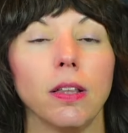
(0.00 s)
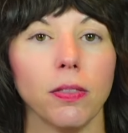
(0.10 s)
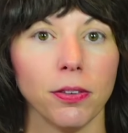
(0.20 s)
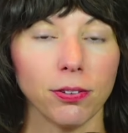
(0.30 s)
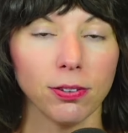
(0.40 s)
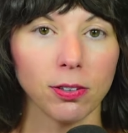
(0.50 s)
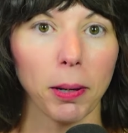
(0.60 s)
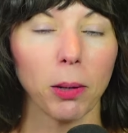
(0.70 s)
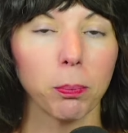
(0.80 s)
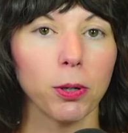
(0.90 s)
This is
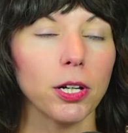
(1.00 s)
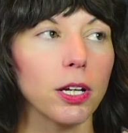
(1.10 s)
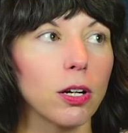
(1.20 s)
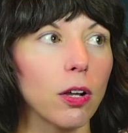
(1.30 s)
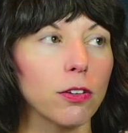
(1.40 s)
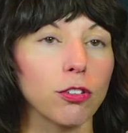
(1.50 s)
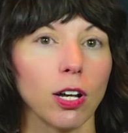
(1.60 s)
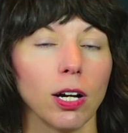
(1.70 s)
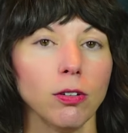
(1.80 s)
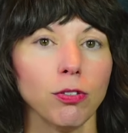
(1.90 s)
about putting it on the
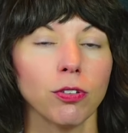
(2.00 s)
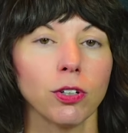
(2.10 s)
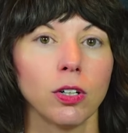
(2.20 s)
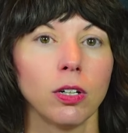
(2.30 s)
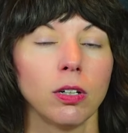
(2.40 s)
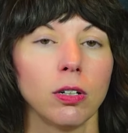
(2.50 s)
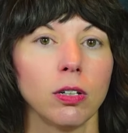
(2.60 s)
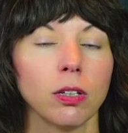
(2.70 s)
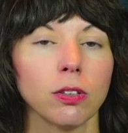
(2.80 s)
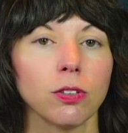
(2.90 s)
shelf
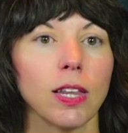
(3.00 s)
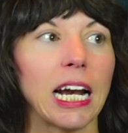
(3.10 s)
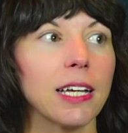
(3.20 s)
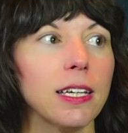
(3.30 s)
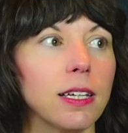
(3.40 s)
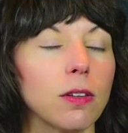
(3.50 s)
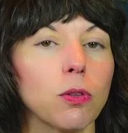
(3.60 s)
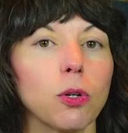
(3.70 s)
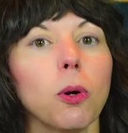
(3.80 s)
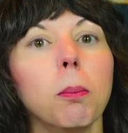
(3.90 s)
so that I can get
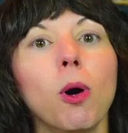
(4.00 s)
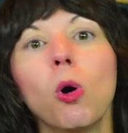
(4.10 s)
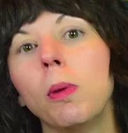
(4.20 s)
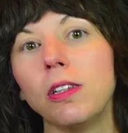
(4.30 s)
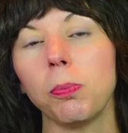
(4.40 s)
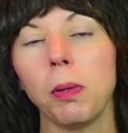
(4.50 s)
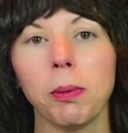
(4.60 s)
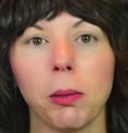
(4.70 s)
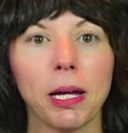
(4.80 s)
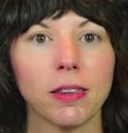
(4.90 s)
through a moment.
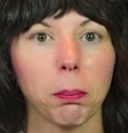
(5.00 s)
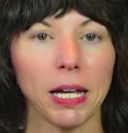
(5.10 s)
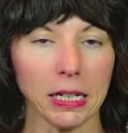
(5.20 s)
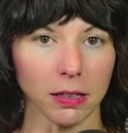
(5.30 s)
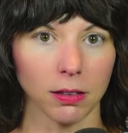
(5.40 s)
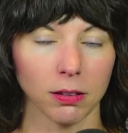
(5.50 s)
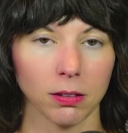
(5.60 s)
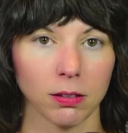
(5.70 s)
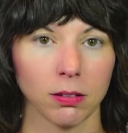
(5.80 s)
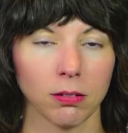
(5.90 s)
Maybe I'm at the bank
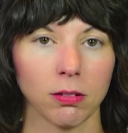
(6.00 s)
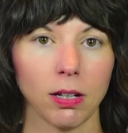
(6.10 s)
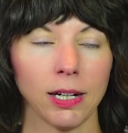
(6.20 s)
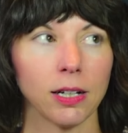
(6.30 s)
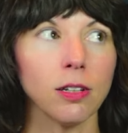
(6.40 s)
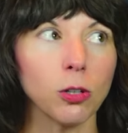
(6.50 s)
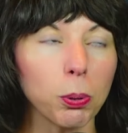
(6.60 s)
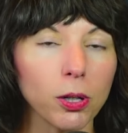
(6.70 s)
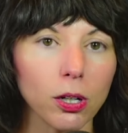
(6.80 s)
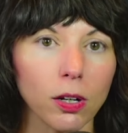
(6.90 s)
and I need to
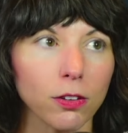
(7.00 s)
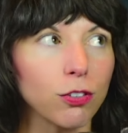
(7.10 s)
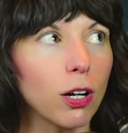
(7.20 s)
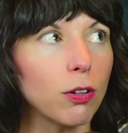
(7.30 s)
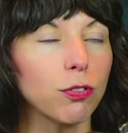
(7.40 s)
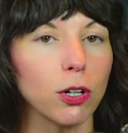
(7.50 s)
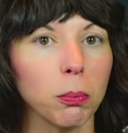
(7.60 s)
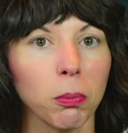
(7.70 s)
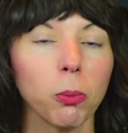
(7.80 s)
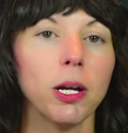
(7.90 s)
put it on the shelf for a
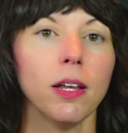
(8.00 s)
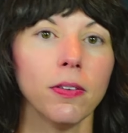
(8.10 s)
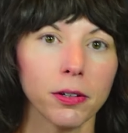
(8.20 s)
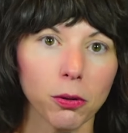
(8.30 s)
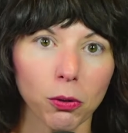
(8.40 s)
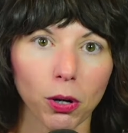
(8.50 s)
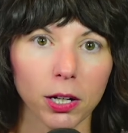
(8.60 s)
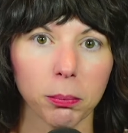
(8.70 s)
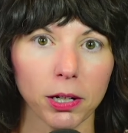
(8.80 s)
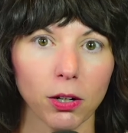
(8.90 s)
moment and then go
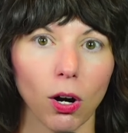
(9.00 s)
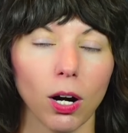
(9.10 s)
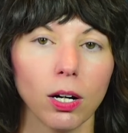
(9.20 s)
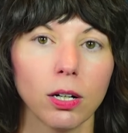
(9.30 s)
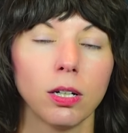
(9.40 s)
cry in my car.